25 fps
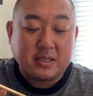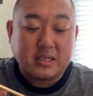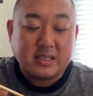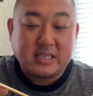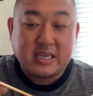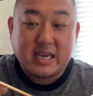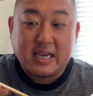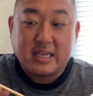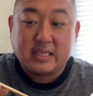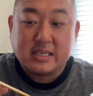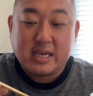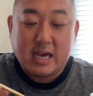the
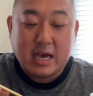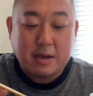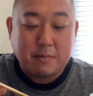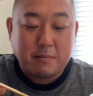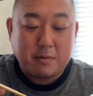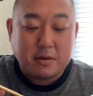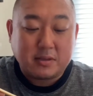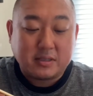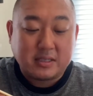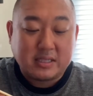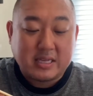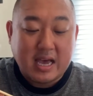daytime
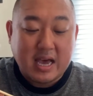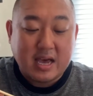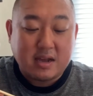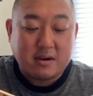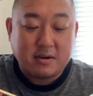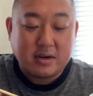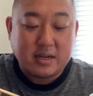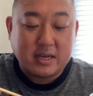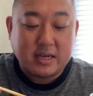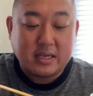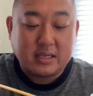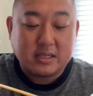on
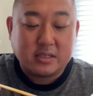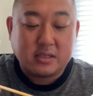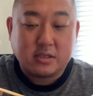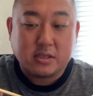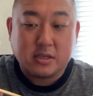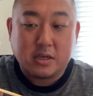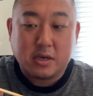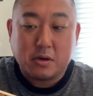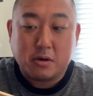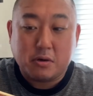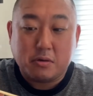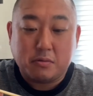Saturdays.
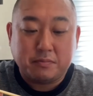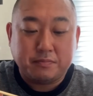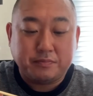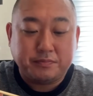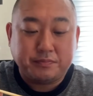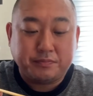So,